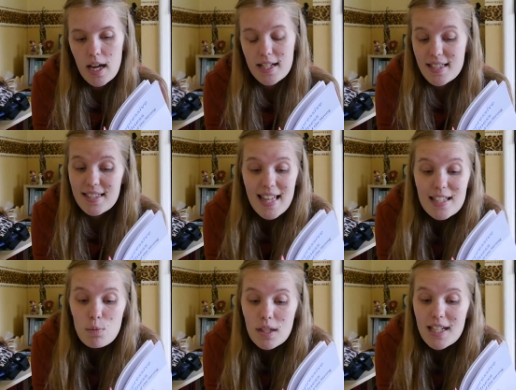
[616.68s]
And he says
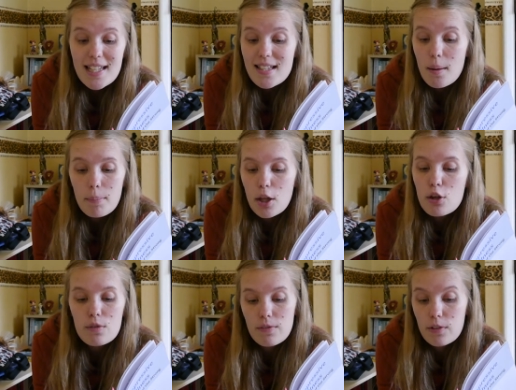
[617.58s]
that's what it is, a
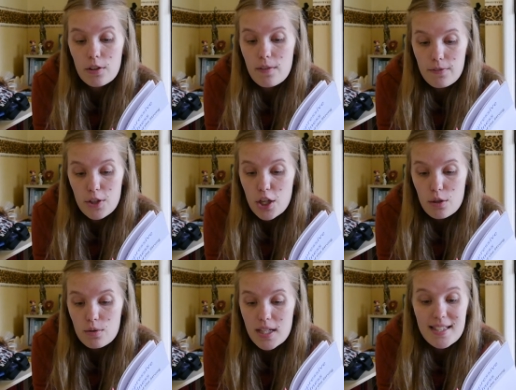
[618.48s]
blown
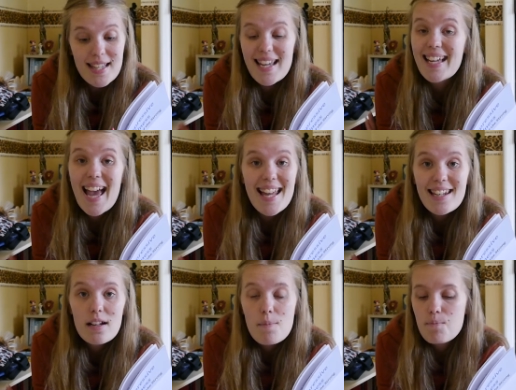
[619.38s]
fuse. He said it
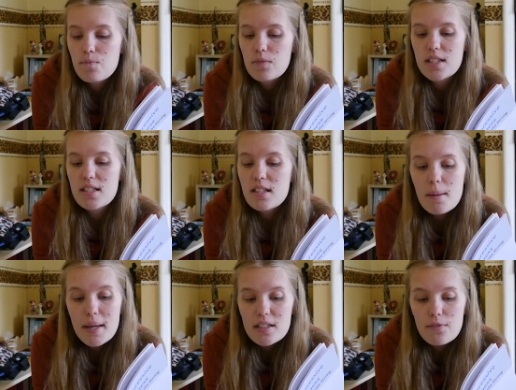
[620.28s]
again, this isn't
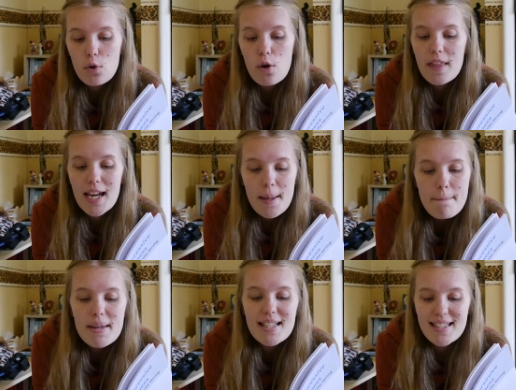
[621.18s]
a metaphor, the
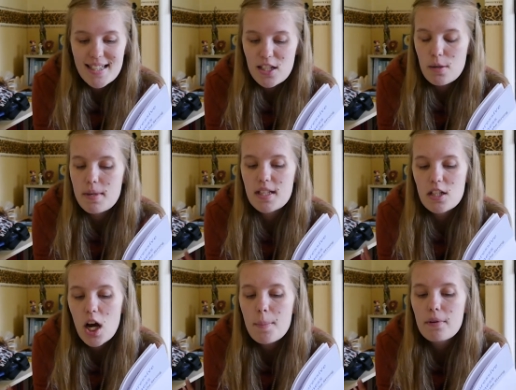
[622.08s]
limbic system is a
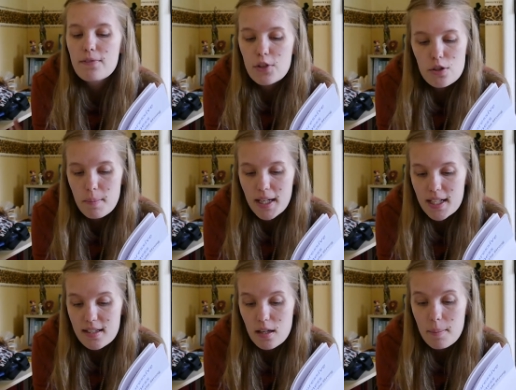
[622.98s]
type of fuse
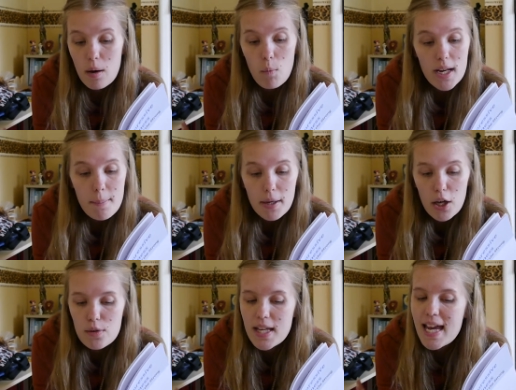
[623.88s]
mechanism, and when it
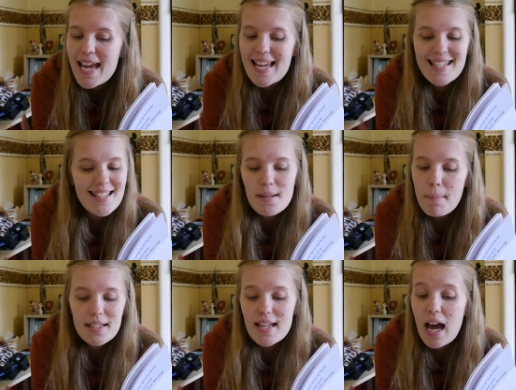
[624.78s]
blows, it doesn't
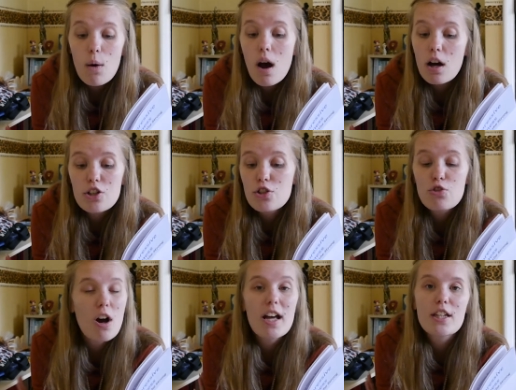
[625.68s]
matter how hard you
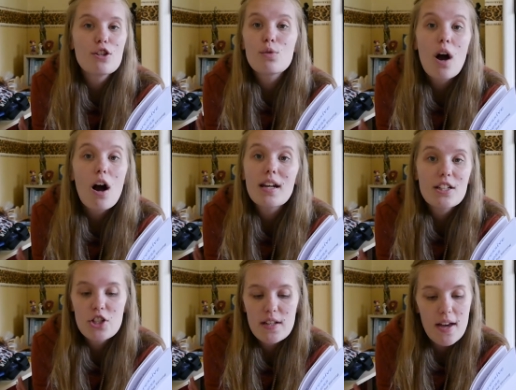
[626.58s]
try, you can't
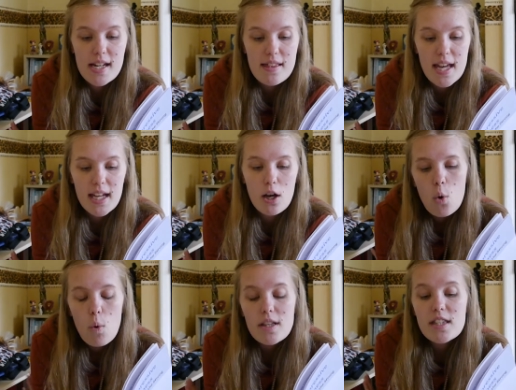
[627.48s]
achieve anything.
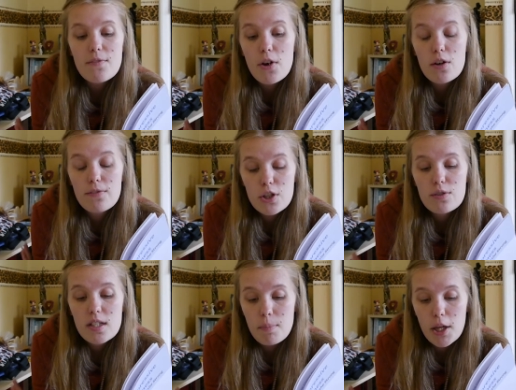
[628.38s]
Once the
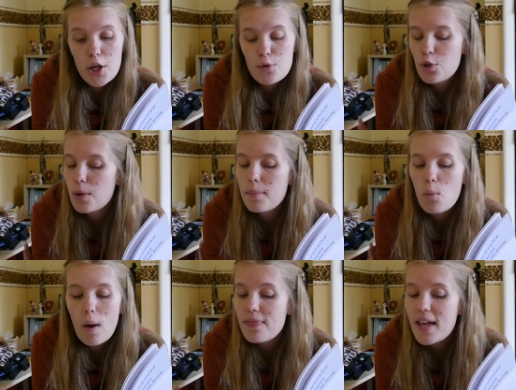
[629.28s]
fuse is blown, you can
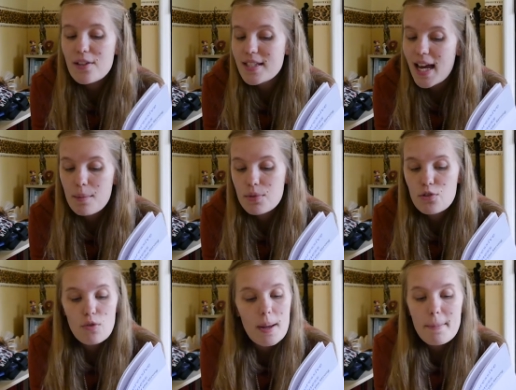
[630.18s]
put 1000 amps
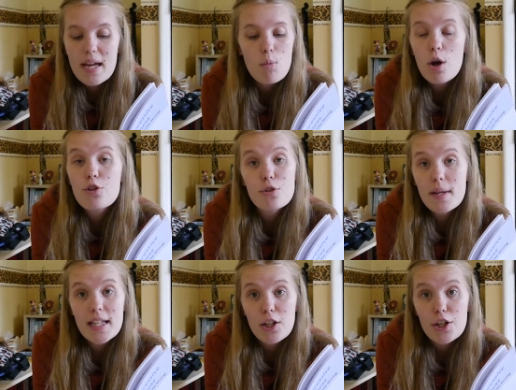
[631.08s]
through it, but it won't do
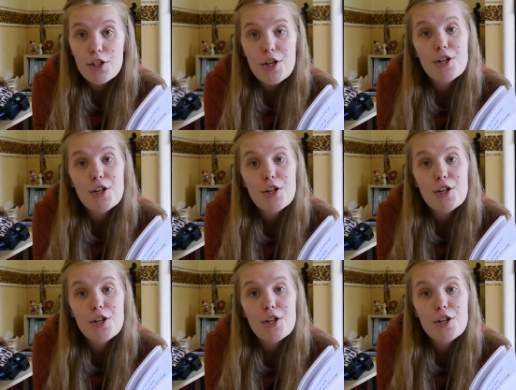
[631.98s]
any good.